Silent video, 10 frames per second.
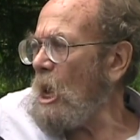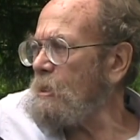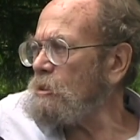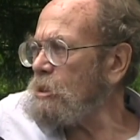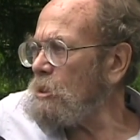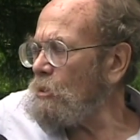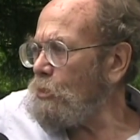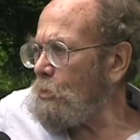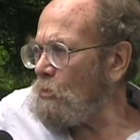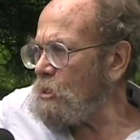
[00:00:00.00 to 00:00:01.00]

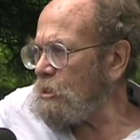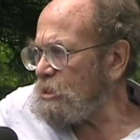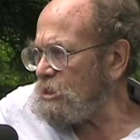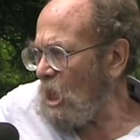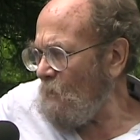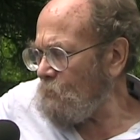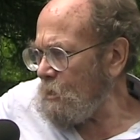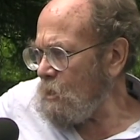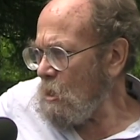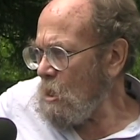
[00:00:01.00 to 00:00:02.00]

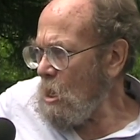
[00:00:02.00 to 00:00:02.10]
1937,